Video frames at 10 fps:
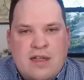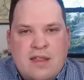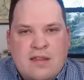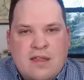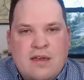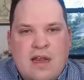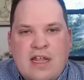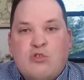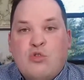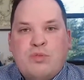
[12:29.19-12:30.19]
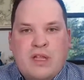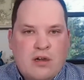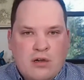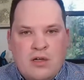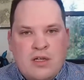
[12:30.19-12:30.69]
and I think that any group
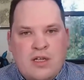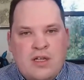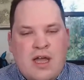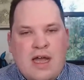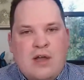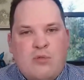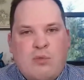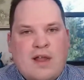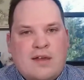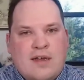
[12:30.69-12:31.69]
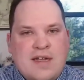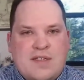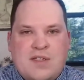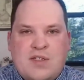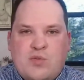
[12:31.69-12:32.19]
leader uh, will
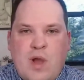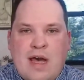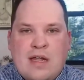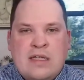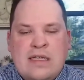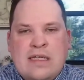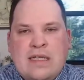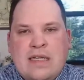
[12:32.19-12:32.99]
recognize this as well,